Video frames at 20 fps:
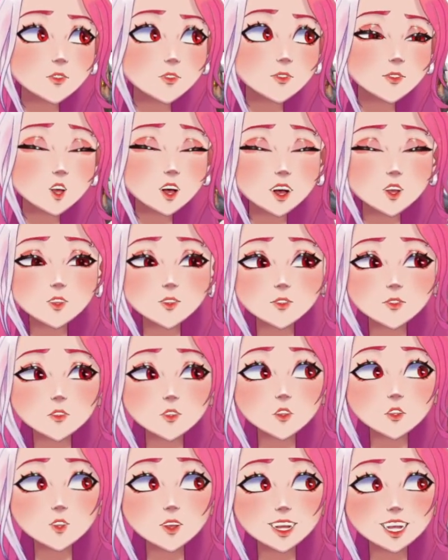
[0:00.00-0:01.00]
Like, do
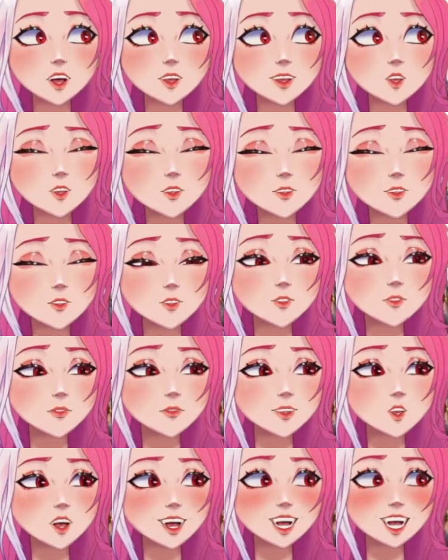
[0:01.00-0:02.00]
you hate them?
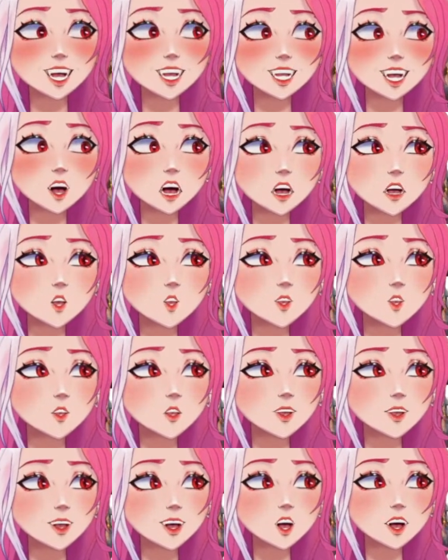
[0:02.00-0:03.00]
First encounter in the
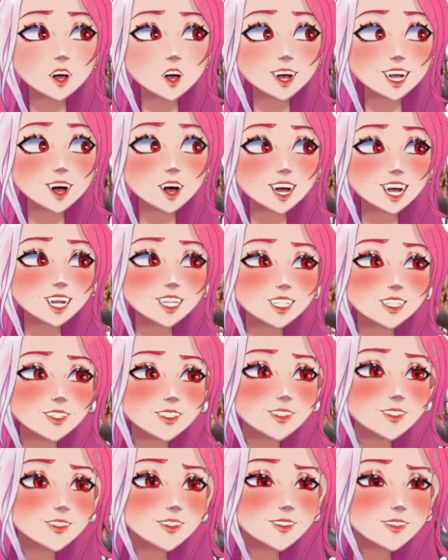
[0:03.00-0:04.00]
world's largest dungeon.
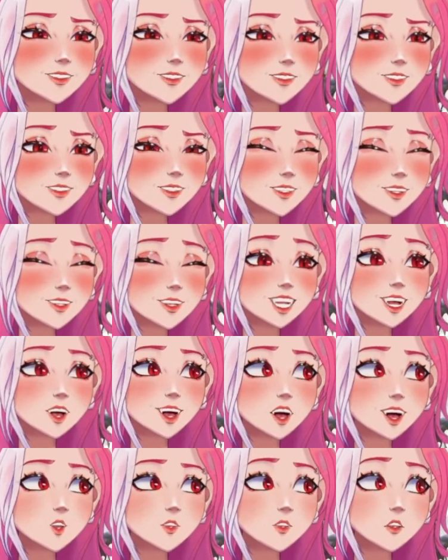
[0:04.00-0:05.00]
They're
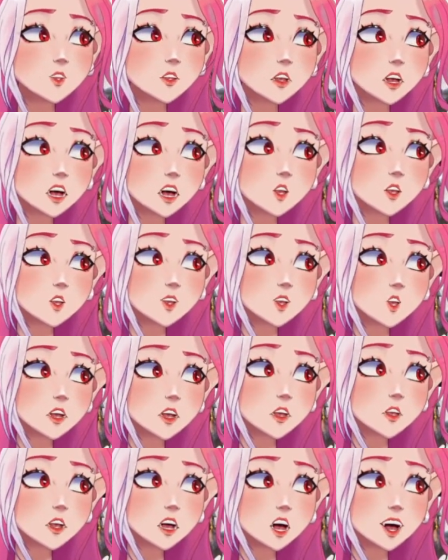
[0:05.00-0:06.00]
like, we want you to know
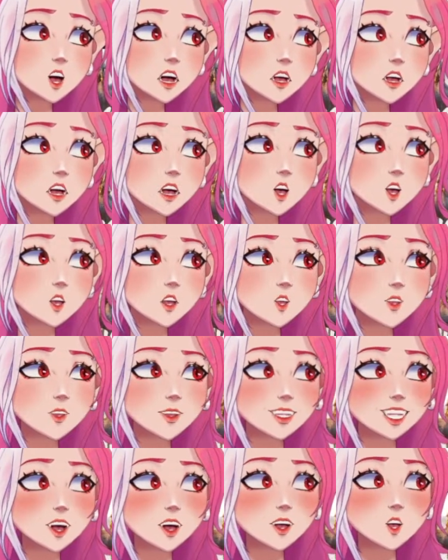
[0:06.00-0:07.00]
right away what you
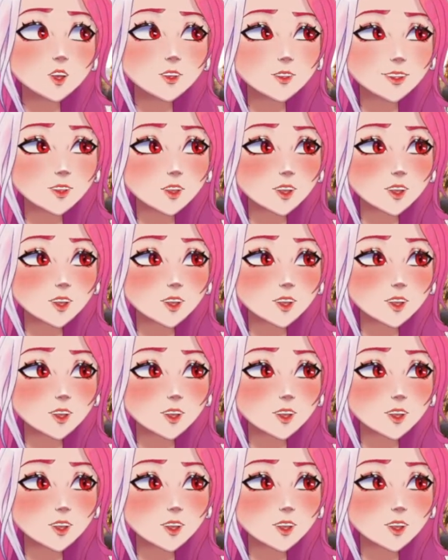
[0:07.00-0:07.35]
signed up for.